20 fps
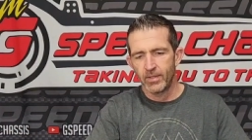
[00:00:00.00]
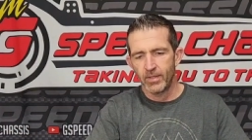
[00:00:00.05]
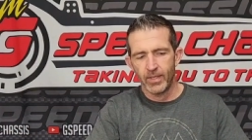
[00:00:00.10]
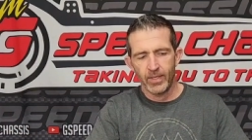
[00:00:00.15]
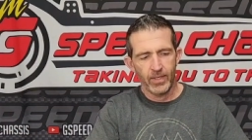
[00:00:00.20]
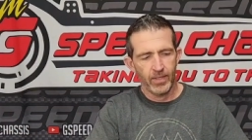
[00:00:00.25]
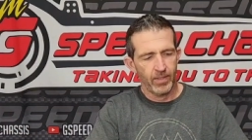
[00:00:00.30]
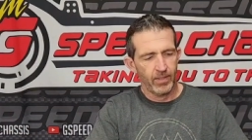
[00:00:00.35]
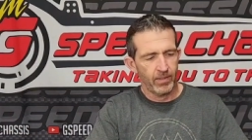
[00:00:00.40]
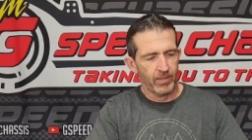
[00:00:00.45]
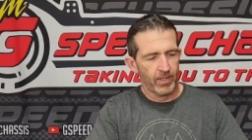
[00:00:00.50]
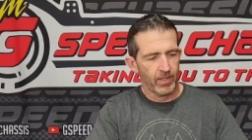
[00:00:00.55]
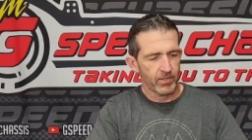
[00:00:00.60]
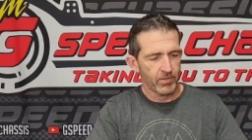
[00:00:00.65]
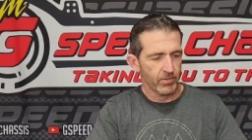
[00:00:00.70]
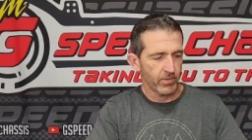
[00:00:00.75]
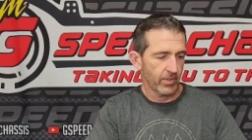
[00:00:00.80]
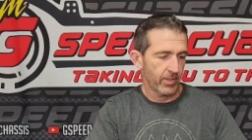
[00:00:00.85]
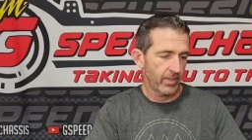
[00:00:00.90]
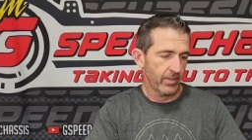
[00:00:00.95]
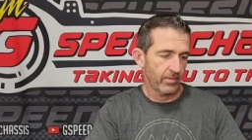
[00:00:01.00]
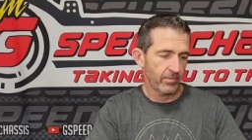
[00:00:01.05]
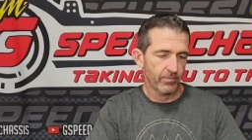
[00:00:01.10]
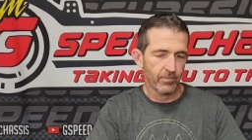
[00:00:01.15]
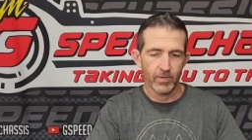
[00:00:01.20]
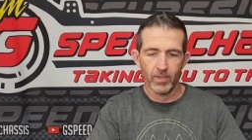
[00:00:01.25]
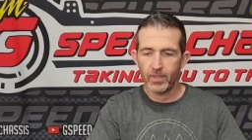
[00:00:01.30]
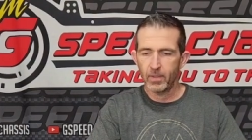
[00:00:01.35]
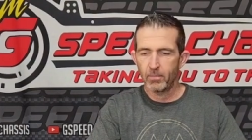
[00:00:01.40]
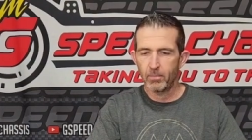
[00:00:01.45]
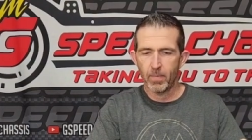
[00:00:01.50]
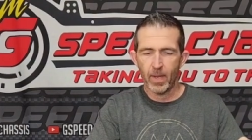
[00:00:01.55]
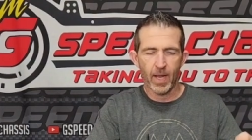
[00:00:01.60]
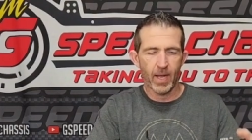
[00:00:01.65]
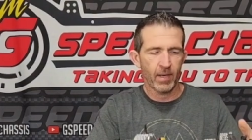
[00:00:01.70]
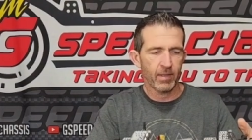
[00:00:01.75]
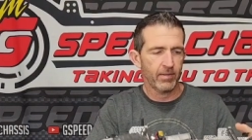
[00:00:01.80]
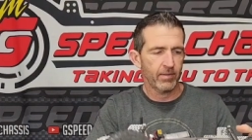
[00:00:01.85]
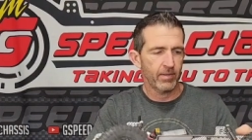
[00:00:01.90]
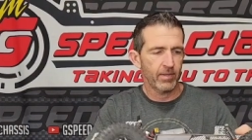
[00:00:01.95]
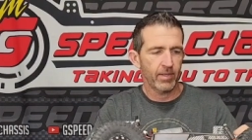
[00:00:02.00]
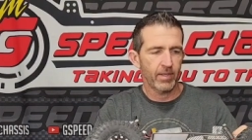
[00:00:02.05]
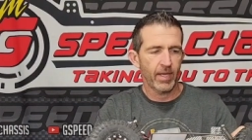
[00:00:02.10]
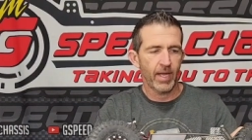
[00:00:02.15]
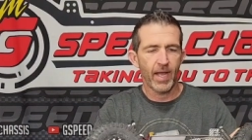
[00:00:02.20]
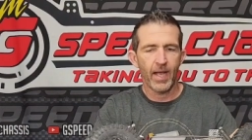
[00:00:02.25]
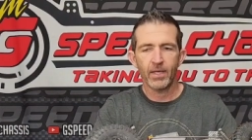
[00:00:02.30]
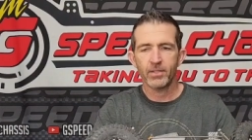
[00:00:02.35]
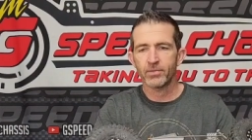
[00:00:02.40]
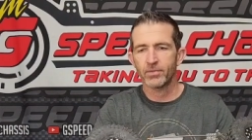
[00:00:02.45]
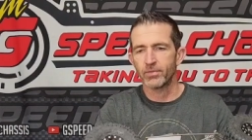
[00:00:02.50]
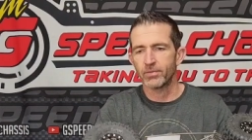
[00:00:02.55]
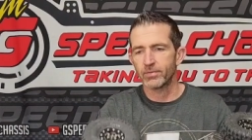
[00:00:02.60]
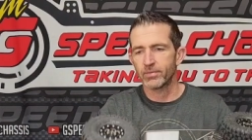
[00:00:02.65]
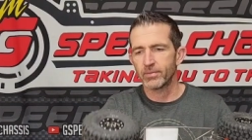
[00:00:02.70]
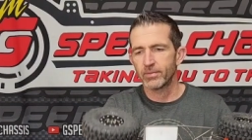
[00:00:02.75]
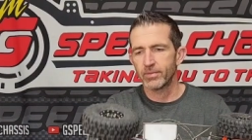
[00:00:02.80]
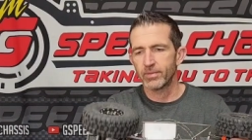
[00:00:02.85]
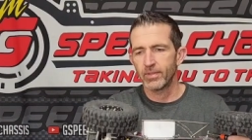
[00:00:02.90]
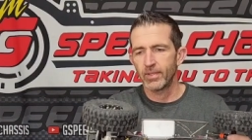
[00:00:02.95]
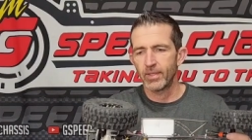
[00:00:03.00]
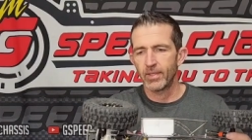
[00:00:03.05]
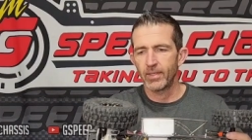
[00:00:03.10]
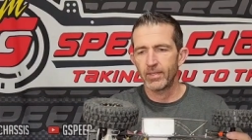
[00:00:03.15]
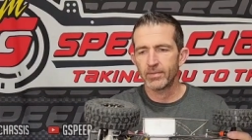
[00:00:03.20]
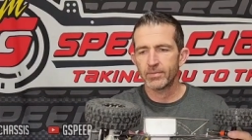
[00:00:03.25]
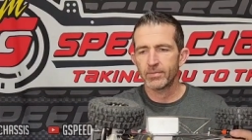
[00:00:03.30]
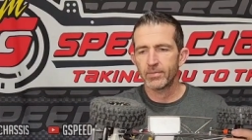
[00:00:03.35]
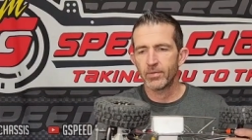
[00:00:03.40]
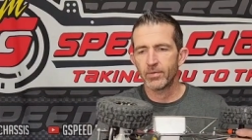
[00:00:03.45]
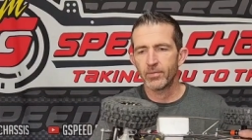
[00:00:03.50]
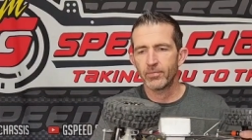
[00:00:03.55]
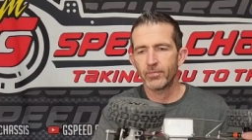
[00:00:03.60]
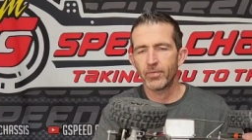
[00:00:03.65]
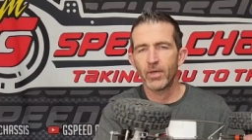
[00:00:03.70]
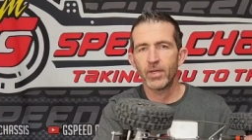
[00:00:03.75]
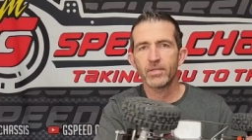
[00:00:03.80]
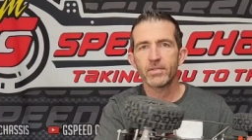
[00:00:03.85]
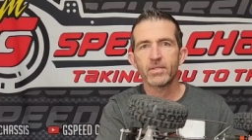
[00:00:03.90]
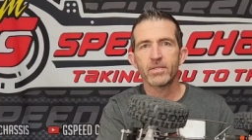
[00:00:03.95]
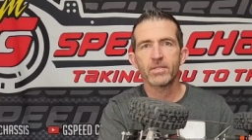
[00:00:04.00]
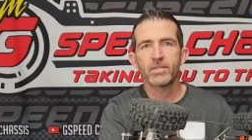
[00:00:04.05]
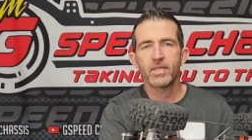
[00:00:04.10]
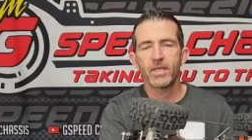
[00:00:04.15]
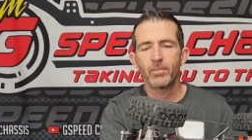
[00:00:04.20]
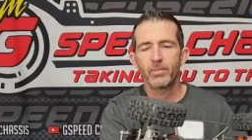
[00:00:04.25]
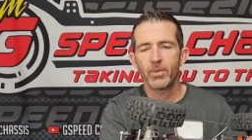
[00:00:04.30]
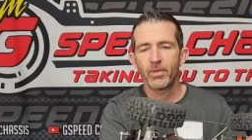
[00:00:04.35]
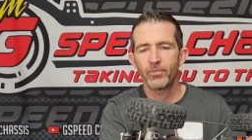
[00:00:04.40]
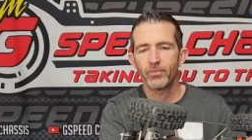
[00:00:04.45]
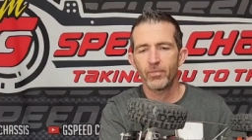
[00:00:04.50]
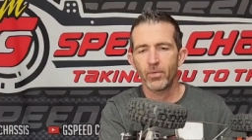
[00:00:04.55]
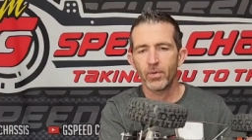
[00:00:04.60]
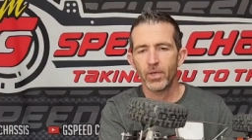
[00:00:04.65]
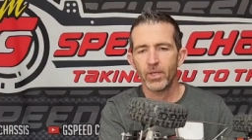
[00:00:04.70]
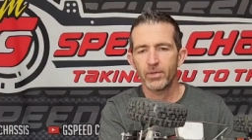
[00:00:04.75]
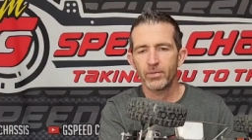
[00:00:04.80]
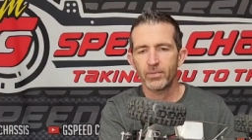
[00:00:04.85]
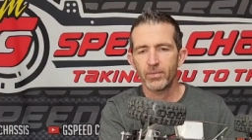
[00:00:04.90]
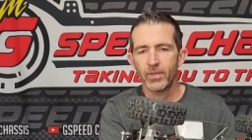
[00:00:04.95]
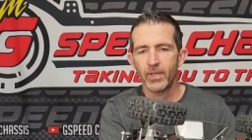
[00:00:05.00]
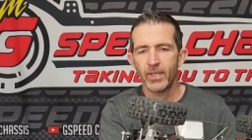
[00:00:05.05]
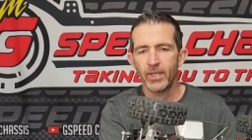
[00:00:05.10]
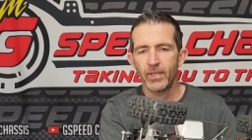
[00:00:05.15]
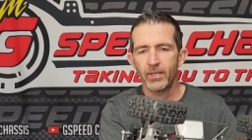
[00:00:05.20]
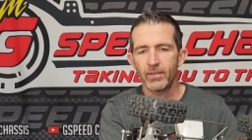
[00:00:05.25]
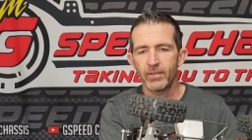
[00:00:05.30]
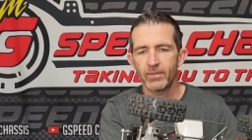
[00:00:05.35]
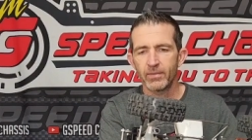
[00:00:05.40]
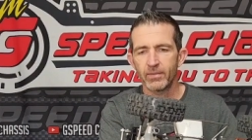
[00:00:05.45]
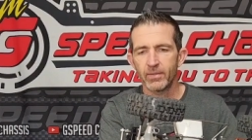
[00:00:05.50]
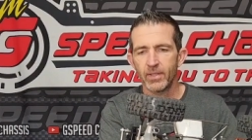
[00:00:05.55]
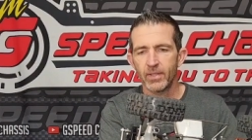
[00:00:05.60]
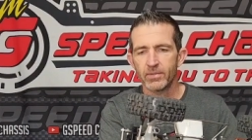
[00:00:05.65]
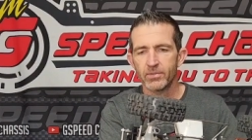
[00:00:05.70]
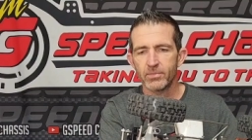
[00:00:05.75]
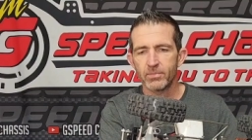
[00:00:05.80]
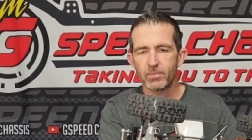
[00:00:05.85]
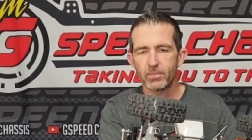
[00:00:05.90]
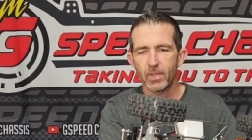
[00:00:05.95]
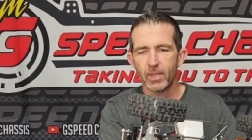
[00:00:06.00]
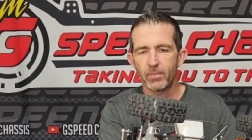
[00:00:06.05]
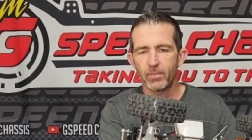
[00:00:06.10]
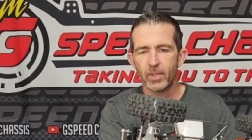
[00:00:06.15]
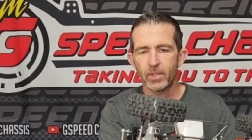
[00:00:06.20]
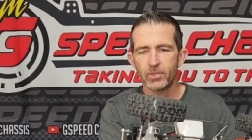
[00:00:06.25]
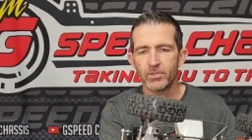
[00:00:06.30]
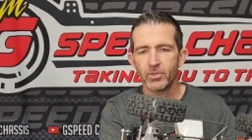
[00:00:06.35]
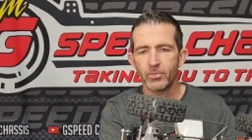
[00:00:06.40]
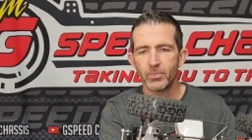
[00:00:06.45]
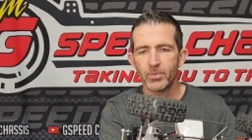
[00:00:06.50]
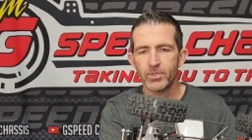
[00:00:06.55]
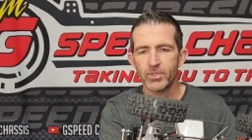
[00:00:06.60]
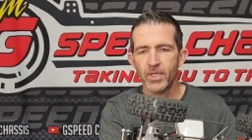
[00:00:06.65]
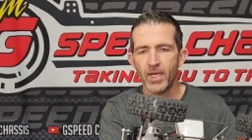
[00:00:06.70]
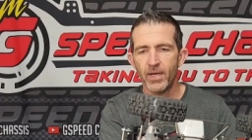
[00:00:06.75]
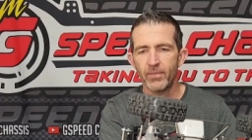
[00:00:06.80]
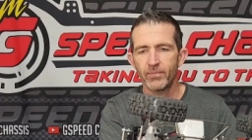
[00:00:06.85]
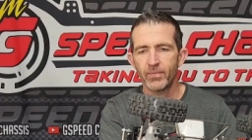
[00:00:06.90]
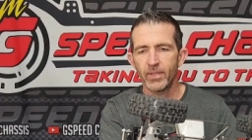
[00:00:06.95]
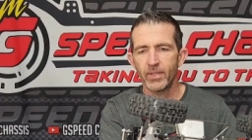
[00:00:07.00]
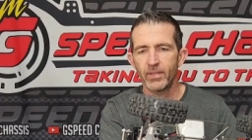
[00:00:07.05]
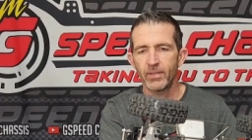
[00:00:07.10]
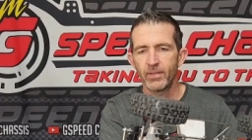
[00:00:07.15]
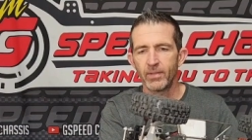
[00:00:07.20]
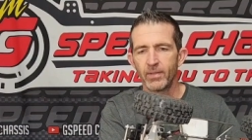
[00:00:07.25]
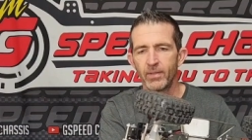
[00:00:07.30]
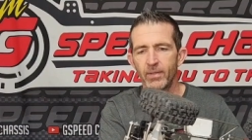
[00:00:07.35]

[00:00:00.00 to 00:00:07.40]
and actually front and back axles. So the front's a CP43 made by Supershafty,